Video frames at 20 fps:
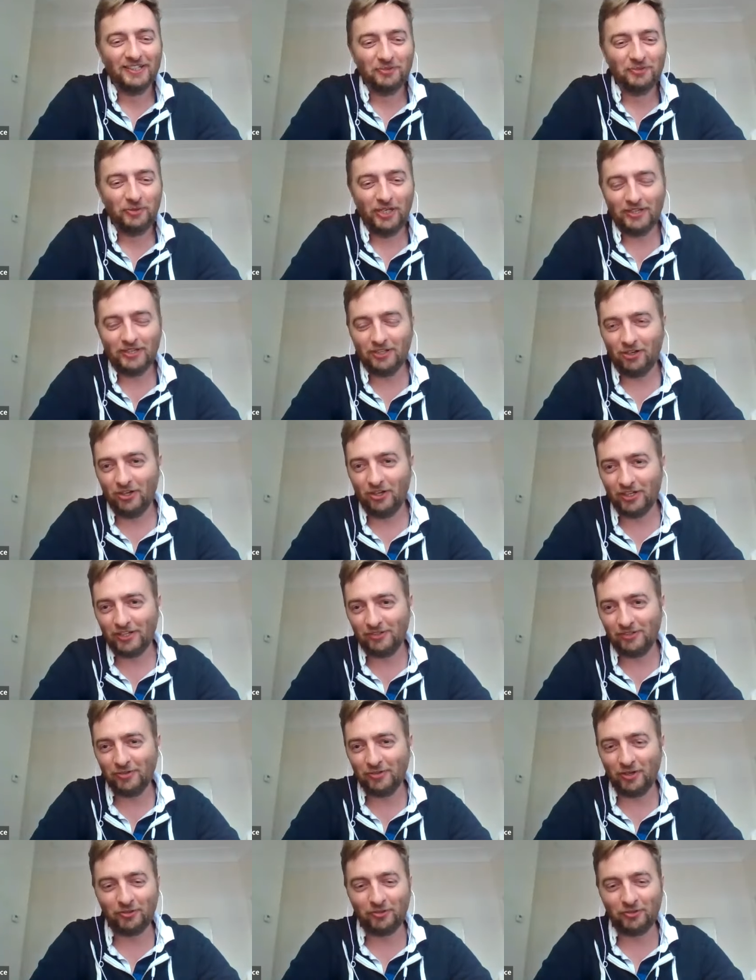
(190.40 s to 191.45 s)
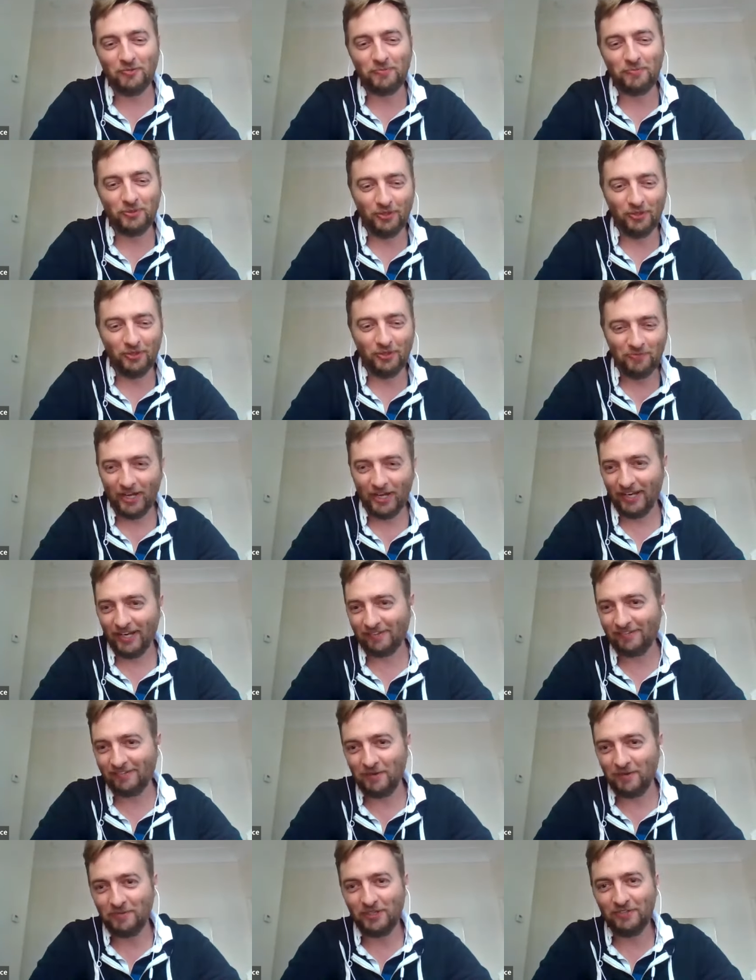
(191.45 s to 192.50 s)
we'll hit the uh, honky tonks of Broadway next
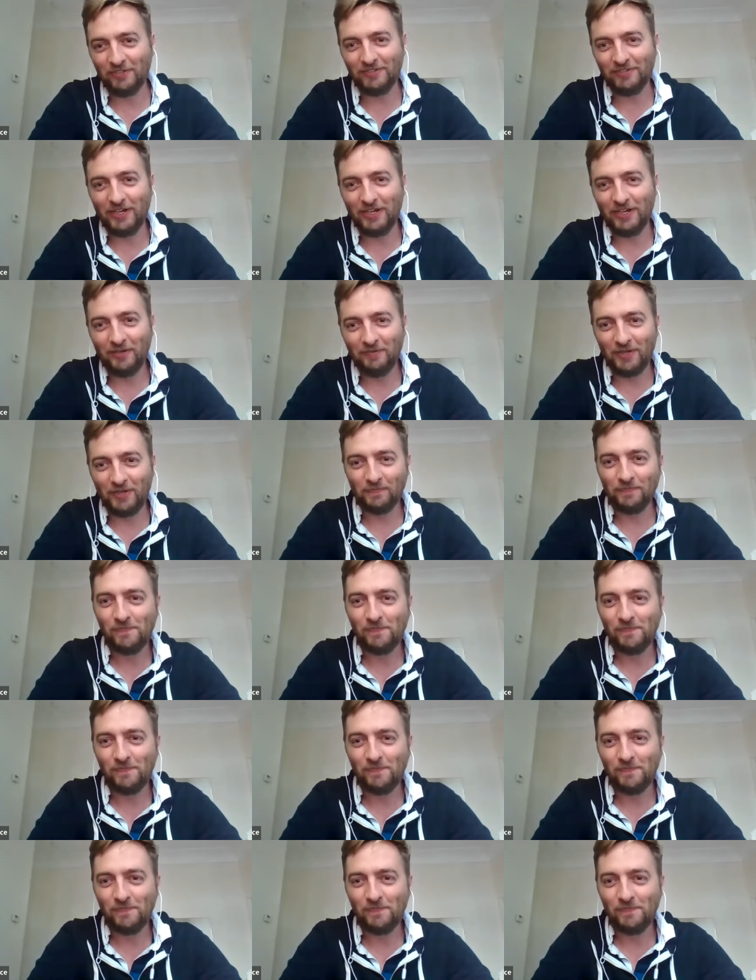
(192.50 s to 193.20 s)
time you're in town, man.